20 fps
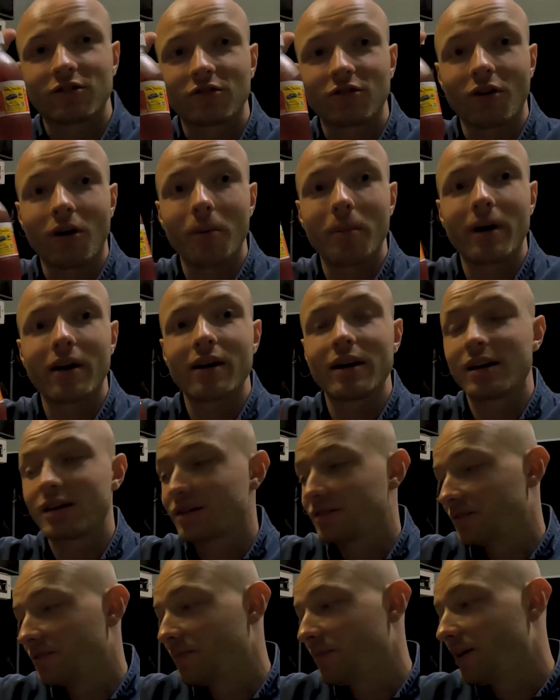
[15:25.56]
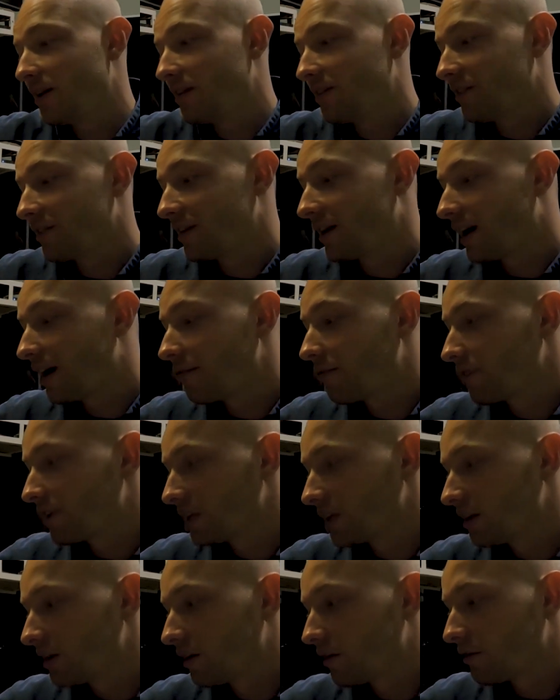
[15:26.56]
Strawberry is amazing. I
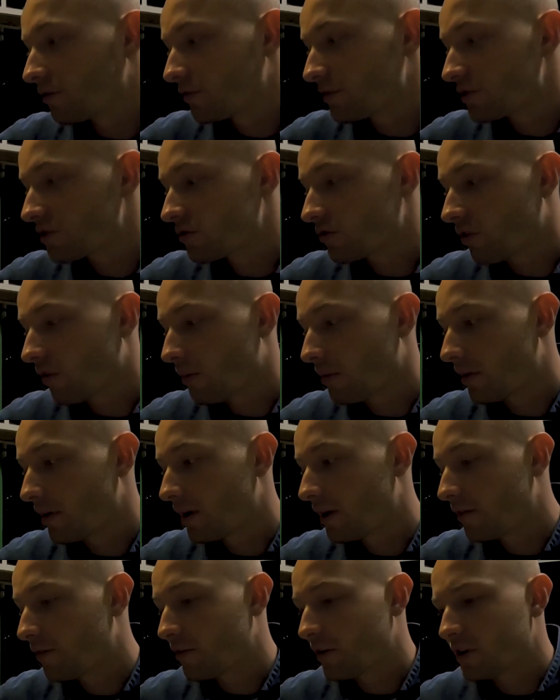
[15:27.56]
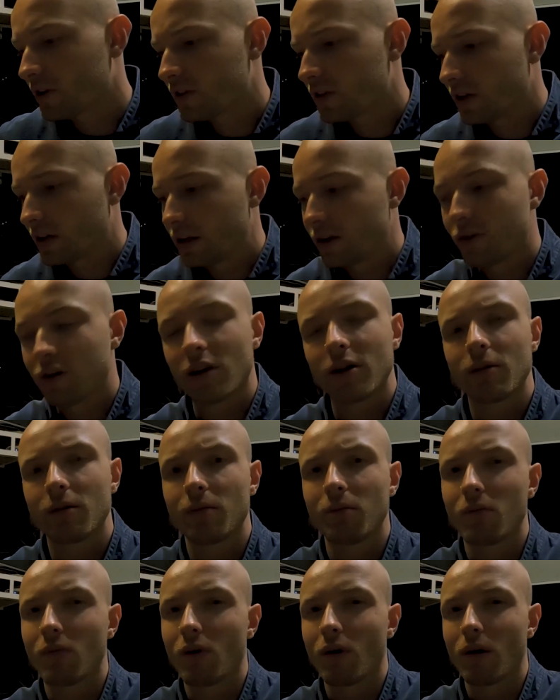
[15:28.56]
really love strawberry Fanta. You can,
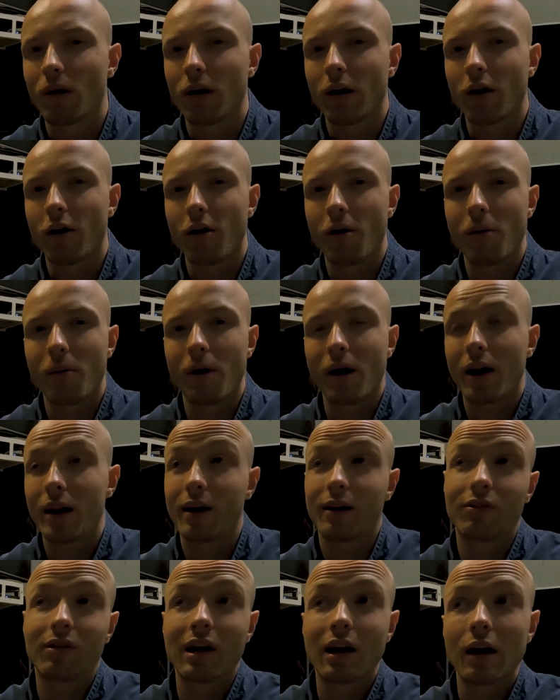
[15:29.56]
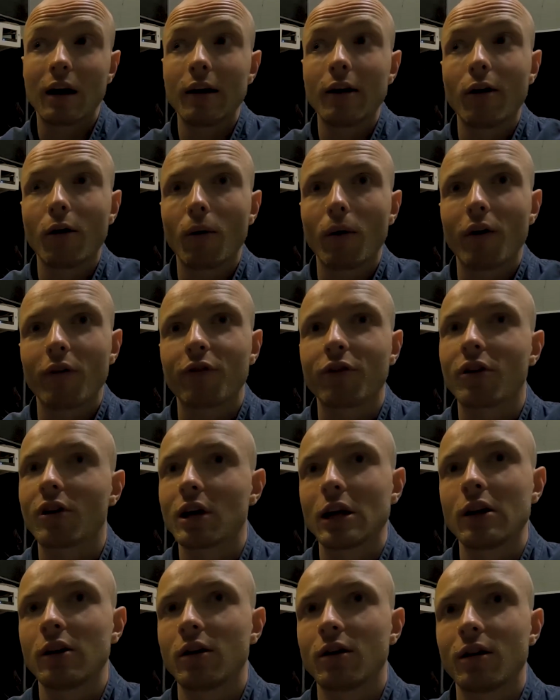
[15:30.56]
oh, all that I know of, you
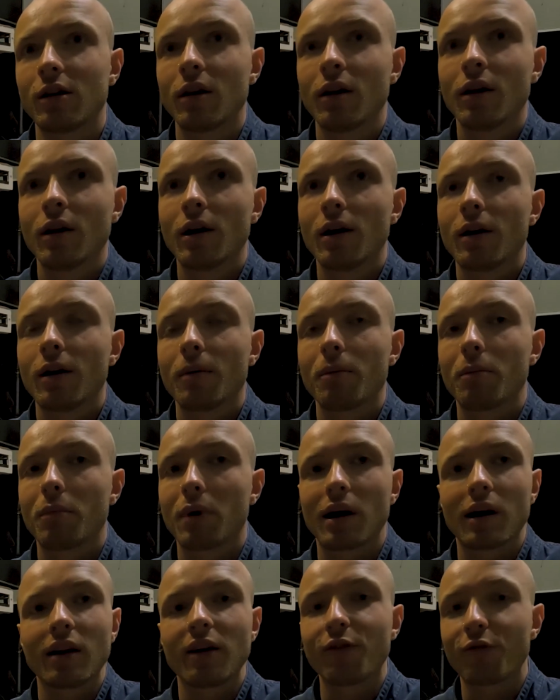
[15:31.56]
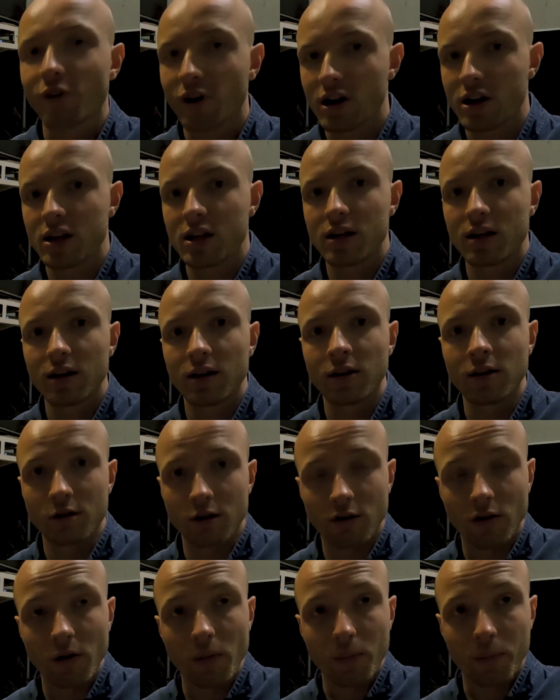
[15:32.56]
can barely find it in
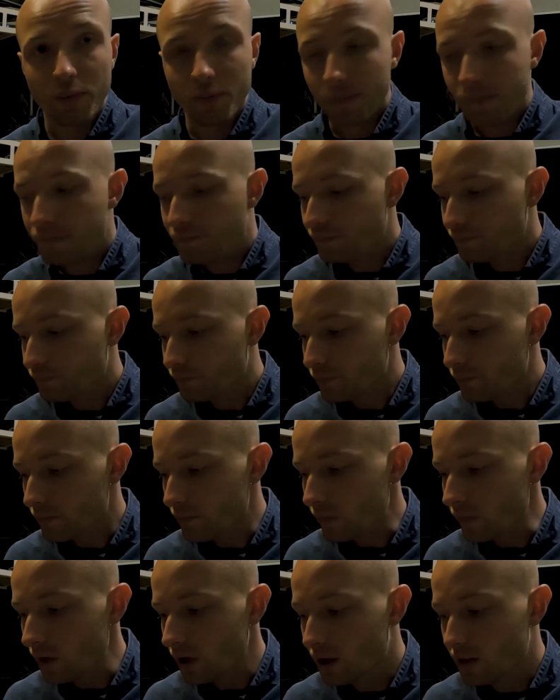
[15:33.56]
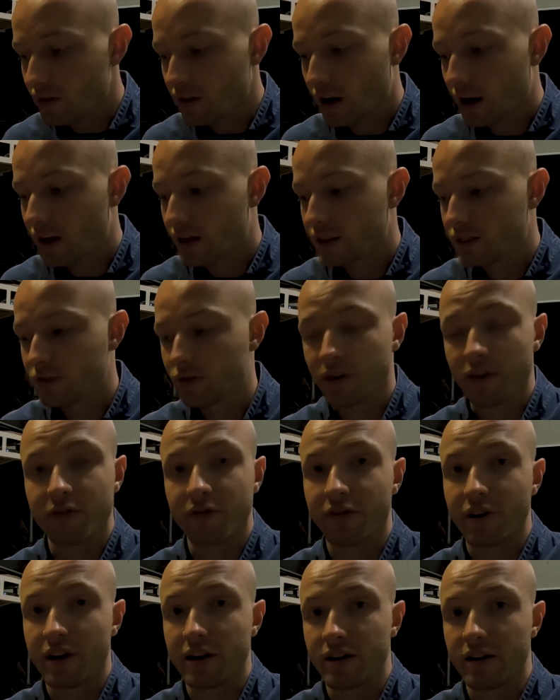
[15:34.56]
Europe. In Thailand, you can
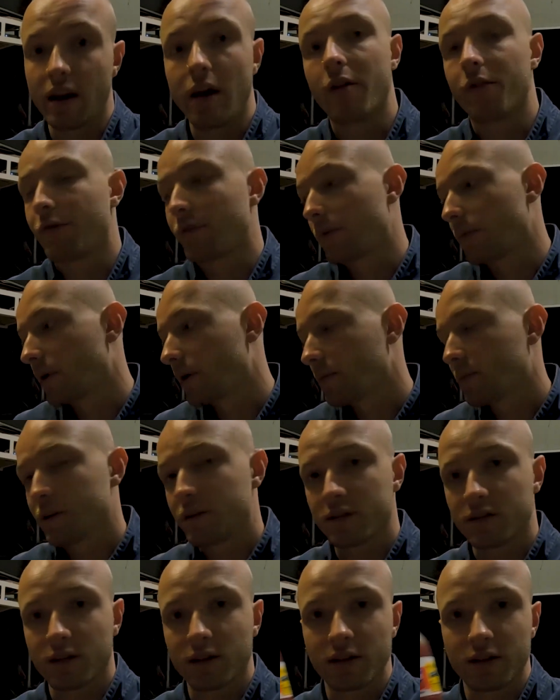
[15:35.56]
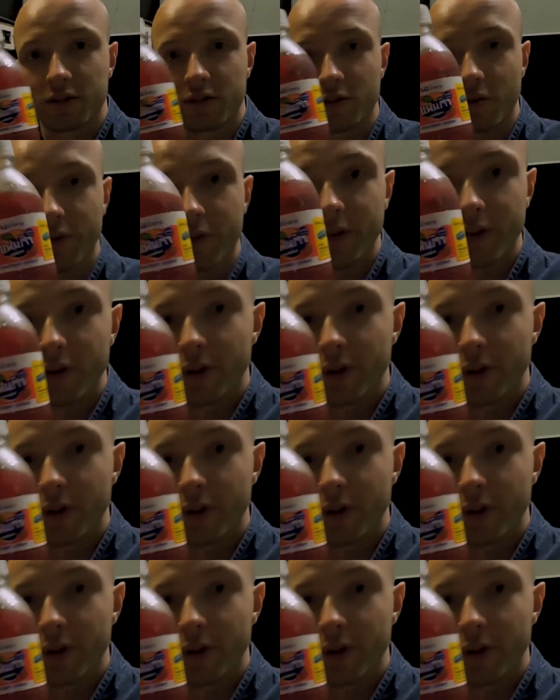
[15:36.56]
find it everywhere basically. So.